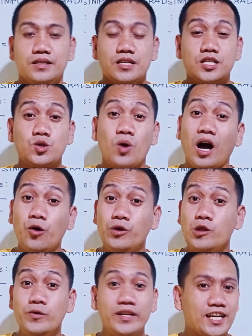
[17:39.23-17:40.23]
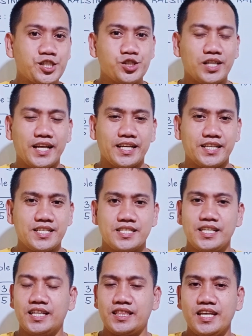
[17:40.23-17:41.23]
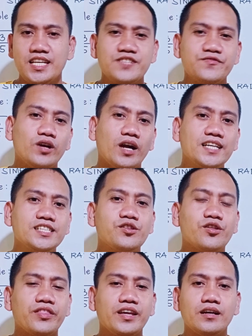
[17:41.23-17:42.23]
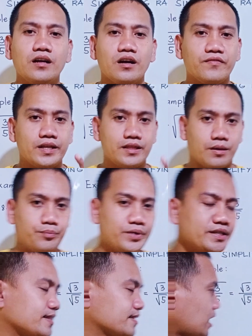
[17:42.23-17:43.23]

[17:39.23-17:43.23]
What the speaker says: So how will we rationalize? It is for us to think of a number that